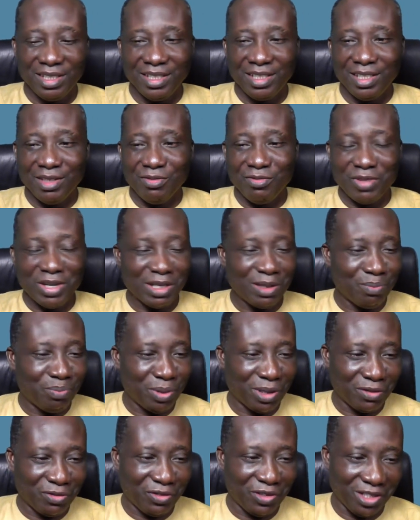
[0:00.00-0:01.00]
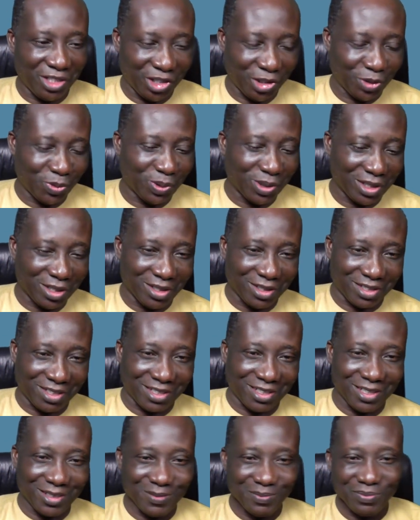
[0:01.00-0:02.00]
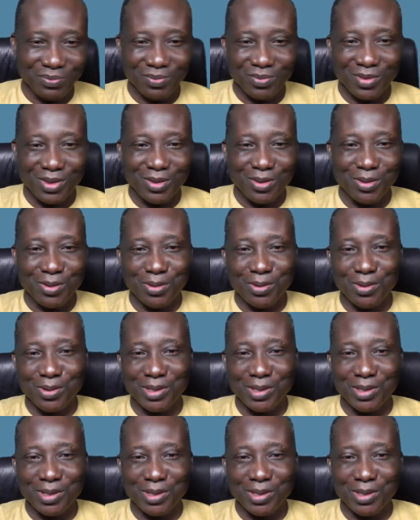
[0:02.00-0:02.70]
a very big fish with us who